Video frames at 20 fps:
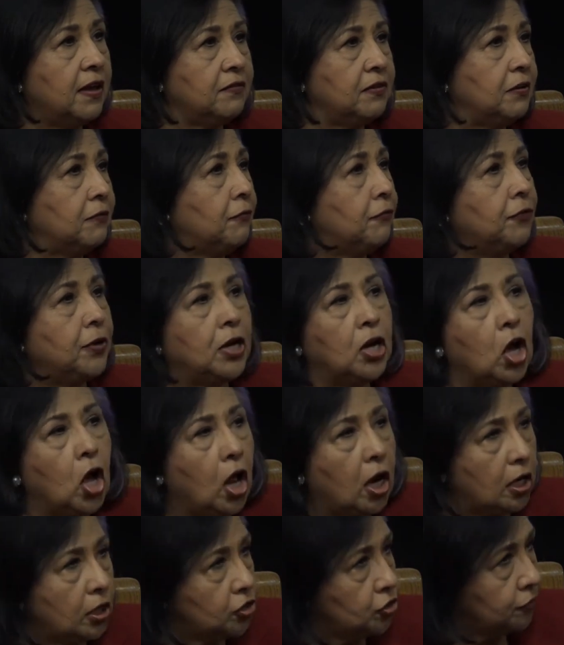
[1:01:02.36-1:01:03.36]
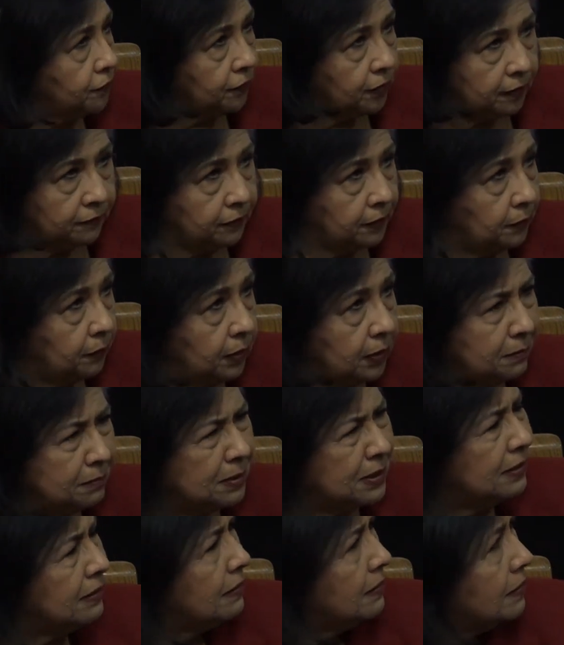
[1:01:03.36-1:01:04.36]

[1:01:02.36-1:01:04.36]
having free college for everyone, but